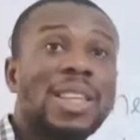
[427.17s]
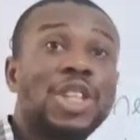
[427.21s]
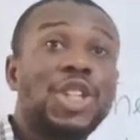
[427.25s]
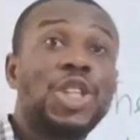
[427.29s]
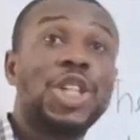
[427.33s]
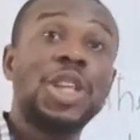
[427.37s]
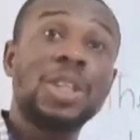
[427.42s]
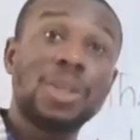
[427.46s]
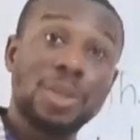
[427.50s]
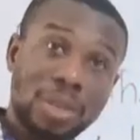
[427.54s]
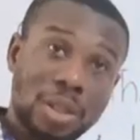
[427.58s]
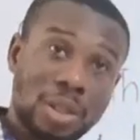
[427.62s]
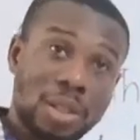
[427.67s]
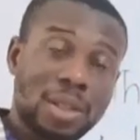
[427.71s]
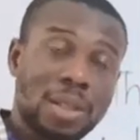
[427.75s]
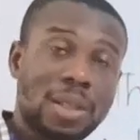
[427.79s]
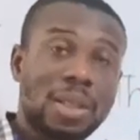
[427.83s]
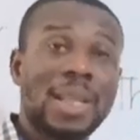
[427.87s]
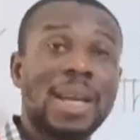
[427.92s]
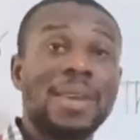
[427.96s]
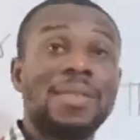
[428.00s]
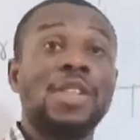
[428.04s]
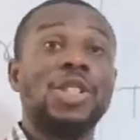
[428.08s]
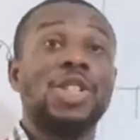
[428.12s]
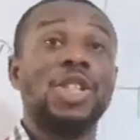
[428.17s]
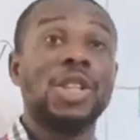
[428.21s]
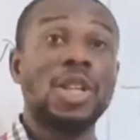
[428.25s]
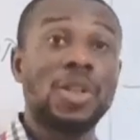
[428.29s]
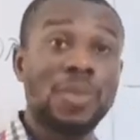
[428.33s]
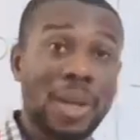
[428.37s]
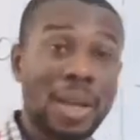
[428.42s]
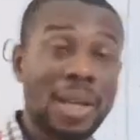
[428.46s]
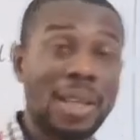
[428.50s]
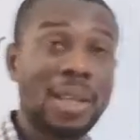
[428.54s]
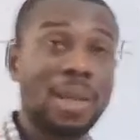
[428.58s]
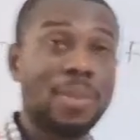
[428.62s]
the genus, that's the
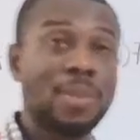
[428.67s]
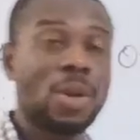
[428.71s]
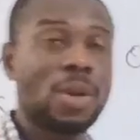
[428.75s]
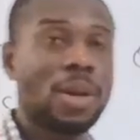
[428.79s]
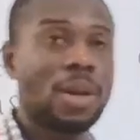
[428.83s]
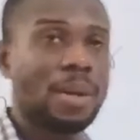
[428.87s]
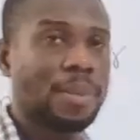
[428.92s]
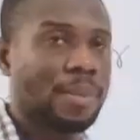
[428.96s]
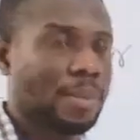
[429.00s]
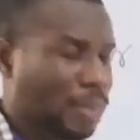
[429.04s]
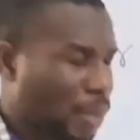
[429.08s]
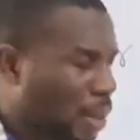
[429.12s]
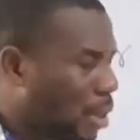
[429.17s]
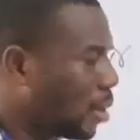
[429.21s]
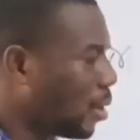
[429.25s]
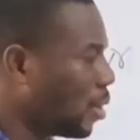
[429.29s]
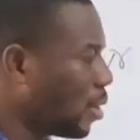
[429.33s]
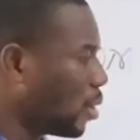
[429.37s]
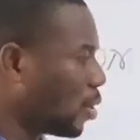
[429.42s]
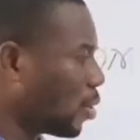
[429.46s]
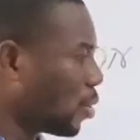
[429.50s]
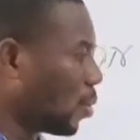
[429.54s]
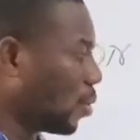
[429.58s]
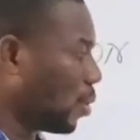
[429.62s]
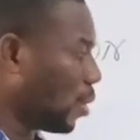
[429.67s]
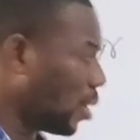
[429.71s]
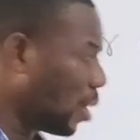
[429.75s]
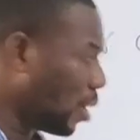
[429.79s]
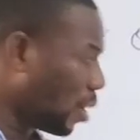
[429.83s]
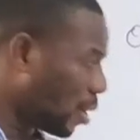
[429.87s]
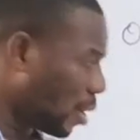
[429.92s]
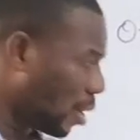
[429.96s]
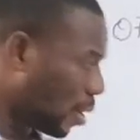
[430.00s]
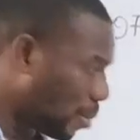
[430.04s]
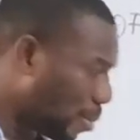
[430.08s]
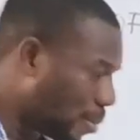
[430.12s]
generic name, okay. So
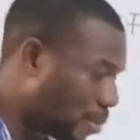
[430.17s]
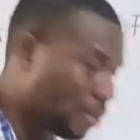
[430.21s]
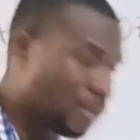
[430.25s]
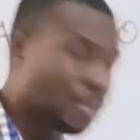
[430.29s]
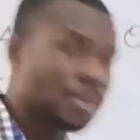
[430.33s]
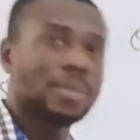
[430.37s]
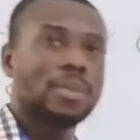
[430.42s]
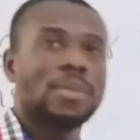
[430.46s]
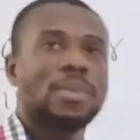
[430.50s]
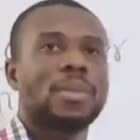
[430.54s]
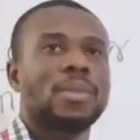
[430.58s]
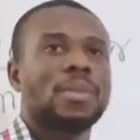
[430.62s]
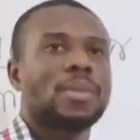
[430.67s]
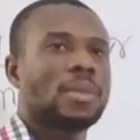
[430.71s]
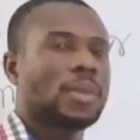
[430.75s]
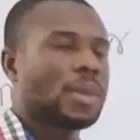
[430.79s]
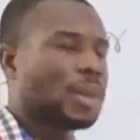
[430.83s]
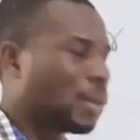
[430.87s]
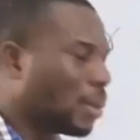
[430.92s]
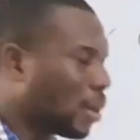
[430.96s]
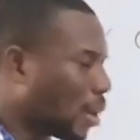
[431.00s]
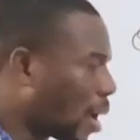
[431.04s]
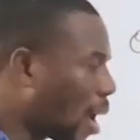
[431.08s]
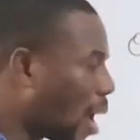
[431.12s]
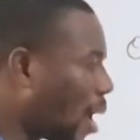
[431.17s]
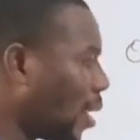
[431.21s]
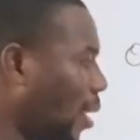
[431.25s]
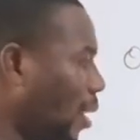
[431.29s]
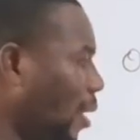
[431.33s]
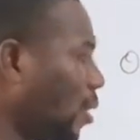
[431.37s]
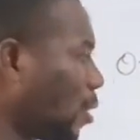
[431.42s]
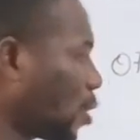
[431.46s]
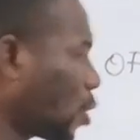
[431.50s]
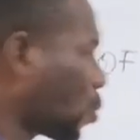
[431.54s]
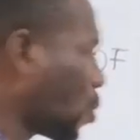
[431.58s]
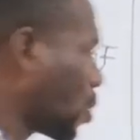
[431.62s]
Carl
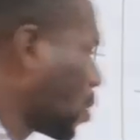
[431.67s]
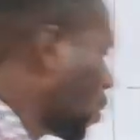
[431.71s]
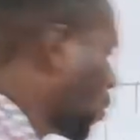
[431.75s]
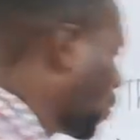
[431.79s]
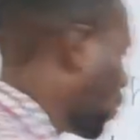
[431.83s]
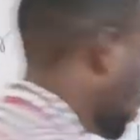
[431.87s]
Linnaeus was the